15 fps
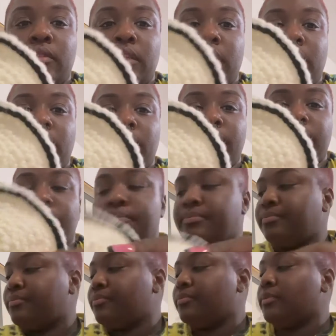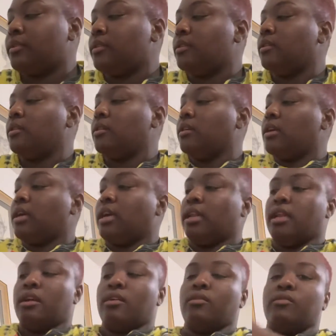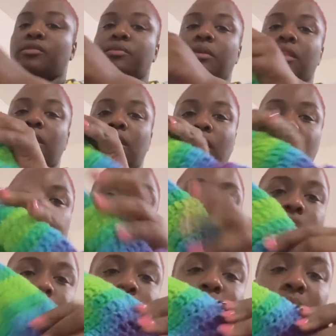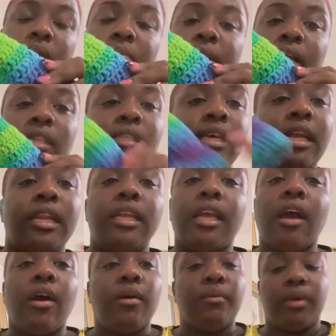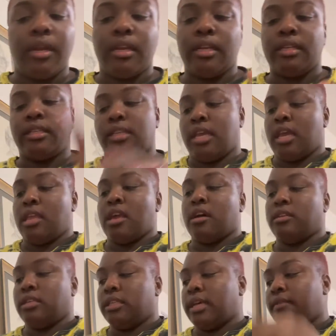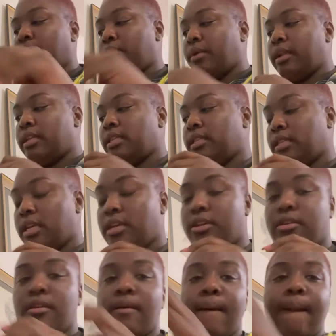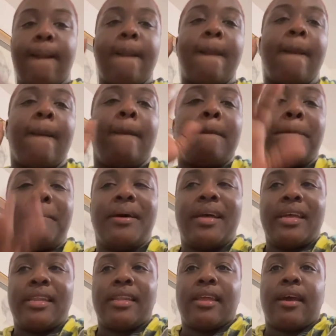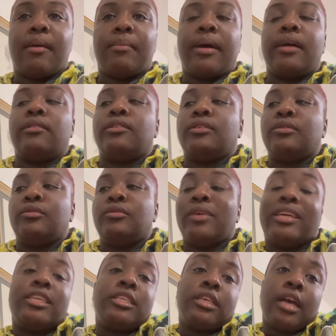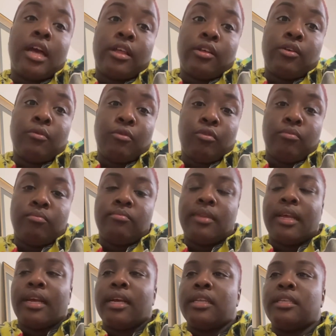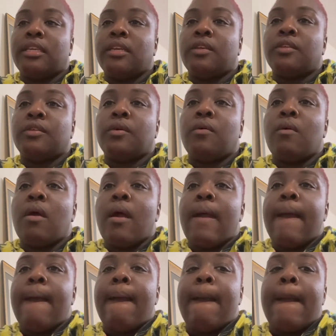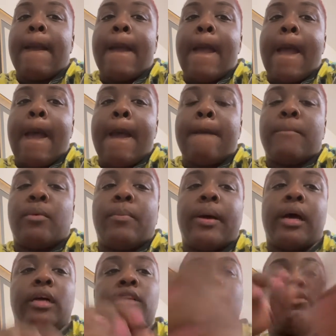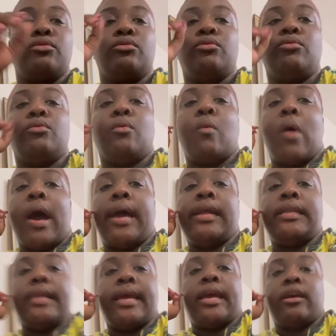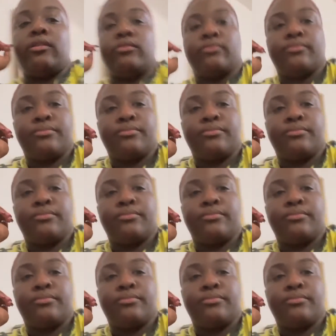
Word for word: now. And it goes with this, but I'm not telling y'all what it is yet. Y'all just have to wait and see. But I'm about to, I just got home, like I said, so I'm about to wind down